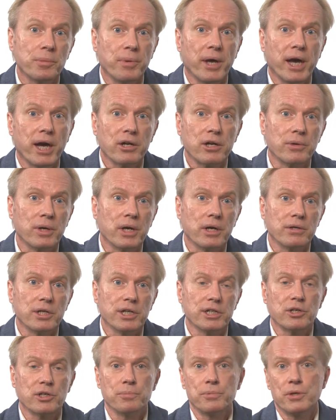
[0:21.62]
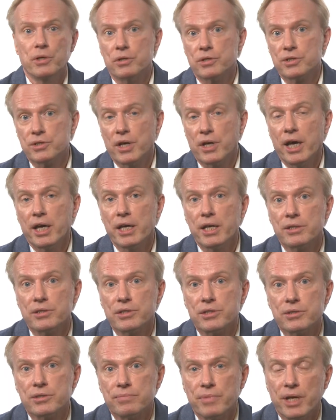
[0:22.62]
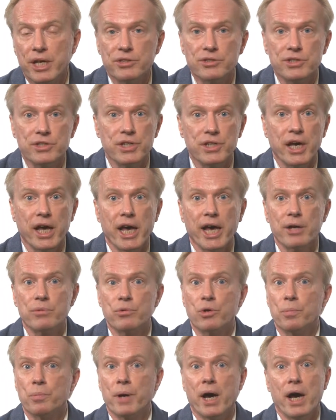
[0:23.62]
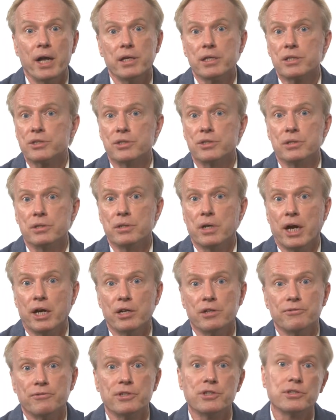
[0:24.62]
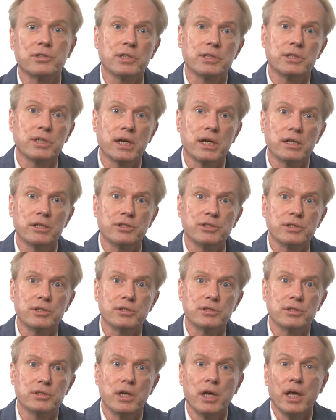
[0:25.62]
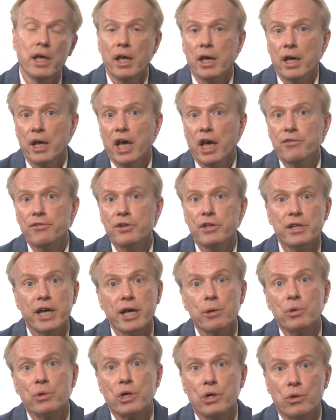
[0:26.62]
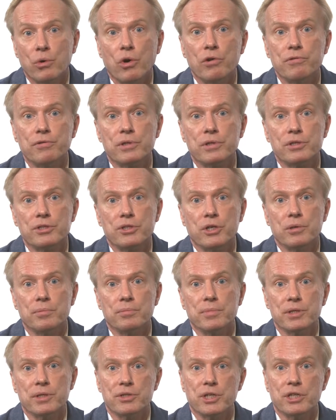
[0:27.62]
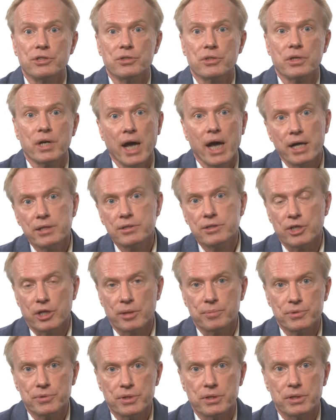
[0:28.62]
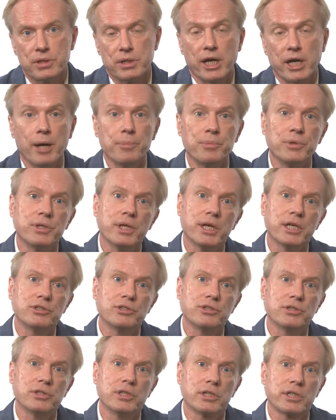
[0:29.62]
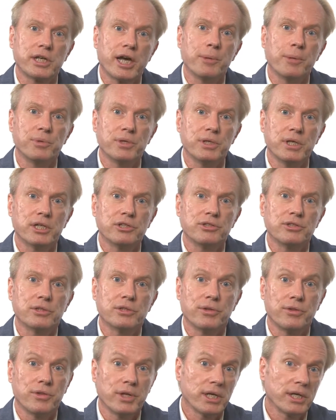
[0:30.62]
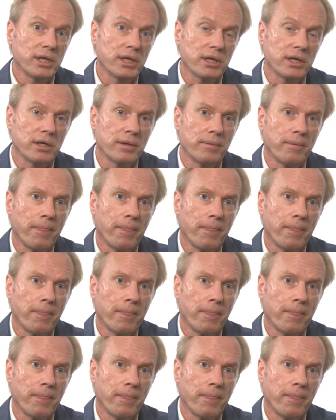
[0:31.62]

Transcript: background in computer science, HCI, robotics, and artificial intelligence. Evan and I will go over some essential concepts in computation and computational thinking.